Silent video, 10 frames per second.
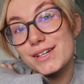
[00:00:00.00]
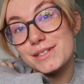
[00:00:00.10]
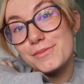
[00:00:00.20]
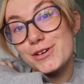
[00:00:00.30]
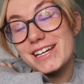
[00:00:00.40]

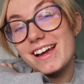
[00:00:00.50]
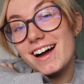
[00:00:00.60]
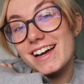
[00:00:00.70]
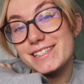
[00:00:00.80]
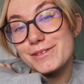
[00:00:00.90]
Good morning
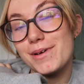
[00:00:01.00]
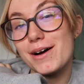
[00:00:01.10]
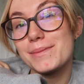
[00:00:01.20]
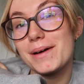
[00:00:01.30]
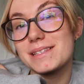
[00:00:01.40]
guys,
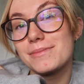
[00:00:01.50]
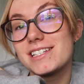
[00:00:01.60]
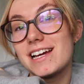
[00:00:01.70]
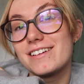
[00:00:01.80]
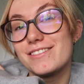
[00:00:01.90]
welcome back to my
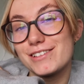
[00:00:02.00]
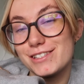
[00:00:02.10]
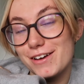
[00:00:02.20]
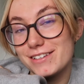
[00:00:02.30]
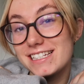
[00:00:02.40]
channel.
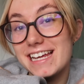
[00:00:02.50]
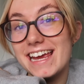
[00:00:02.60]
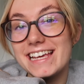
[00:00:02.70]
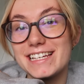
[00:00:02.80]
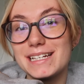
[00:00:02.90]
So
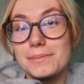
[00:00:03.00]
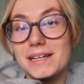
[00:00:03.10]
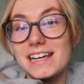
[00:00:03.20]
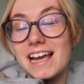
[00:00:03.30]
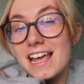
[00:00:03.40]
today is going to
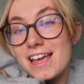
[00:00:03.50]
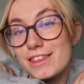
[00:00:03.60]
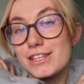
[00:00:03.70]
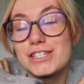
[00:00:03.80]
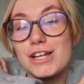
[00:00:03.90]
be
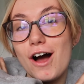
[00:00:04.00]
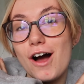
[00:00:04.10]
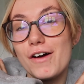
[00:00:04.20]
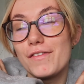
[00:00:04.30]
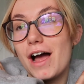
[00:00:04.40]
the
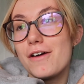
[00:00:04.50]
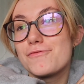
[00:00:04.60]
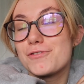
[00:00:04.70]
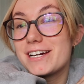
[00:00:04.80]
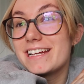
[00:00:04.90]
start of a
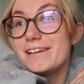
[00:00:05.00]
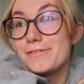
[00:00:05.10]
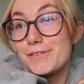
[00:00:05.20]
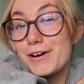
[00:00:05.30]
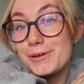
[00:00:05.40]
really
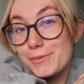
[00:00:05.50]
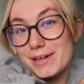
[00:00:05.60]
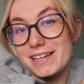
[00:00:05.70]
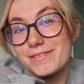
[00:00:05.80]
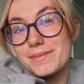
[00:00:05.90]
fun
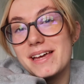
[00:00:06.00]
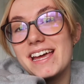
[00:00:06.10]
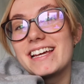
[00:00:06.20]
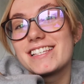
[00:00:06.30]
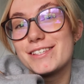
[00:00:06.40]
week for
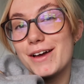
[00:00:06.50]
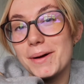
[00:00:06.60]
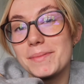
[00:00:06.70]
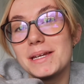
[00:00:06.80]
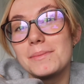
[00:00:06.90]
me. So
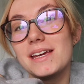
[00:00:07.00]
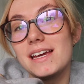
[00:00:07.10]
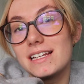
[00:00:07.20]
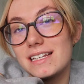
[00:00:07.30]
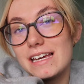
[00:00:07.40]
I'm going to
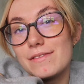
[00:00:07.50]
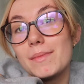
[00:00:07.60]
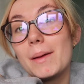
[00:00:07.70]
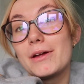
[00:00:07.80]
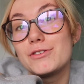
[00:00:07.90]
be giving
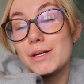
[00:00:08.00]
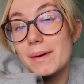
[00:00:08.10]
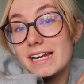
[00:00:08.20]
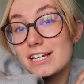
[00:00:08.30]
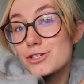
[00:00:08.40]
my bedroom
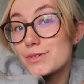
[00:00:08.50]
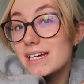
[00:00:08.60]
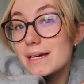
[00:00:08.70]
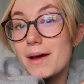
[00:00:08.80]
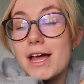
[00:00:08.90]
an
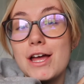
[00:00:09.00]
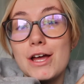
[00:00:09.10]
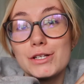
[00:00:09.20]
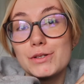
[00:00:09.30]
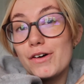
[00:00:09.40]
extreme
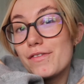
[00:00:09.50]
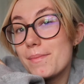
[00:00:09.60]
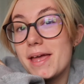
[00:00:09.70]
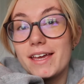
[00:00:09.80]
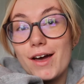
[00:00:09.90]
sort of
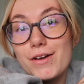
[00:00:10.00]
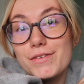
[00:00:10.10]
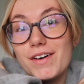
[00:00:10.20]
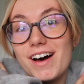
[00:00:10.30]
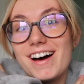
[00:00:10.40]

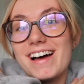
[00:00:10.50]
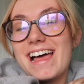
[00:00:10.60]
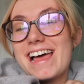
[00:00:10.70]
makeover.